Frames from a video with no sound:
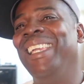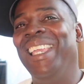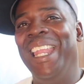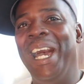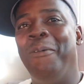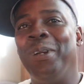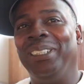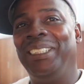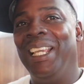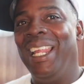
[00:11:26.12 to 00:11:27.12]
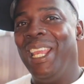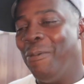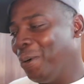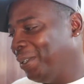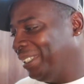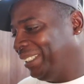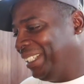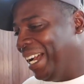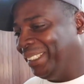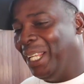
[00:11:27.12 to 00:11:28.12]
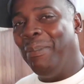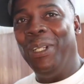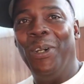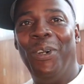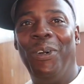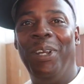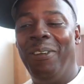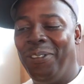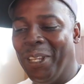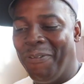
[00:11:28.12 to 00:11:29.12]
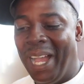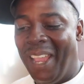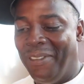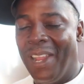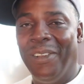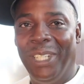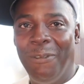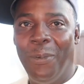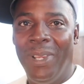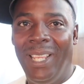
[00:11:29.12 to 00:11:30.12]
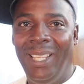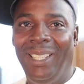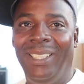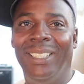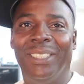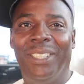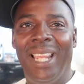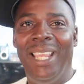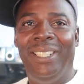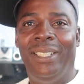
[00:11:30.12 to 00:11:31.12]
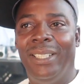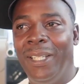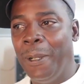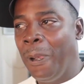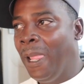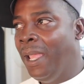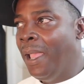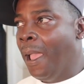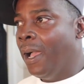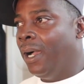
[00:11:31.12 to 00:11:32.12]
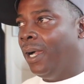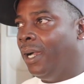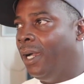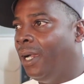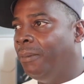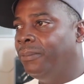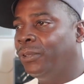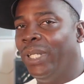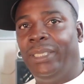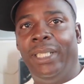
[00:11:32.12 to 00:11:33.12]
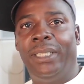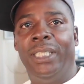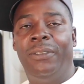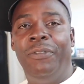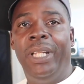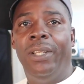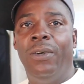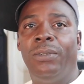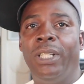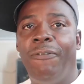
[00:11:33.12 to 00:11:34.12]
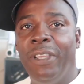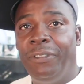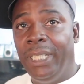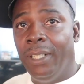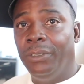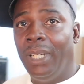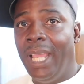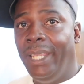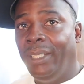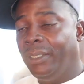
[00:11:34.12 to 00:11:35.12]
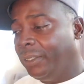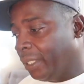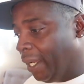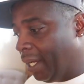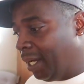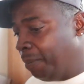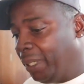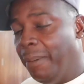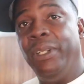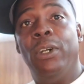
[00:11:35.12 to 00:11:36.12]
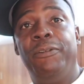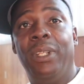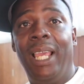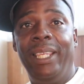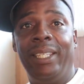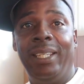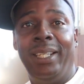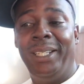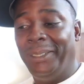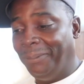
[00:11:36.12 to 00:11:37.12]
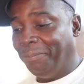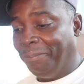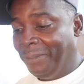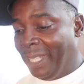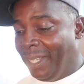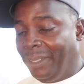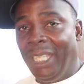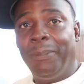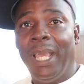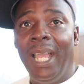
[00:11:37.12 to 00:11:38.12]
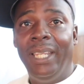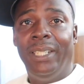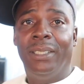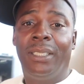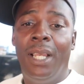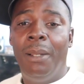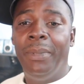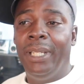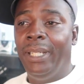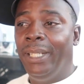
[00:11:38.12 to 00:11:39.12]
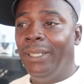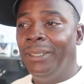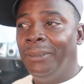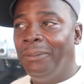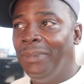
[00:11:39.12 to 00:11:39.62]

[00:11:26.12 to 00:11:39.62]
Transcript: And I want to see how that works. You guys let me know if the $5 giveaway is a good idea. So let's get this video to 1,500 likes. Let me know if you like it. Keep the ideas coming.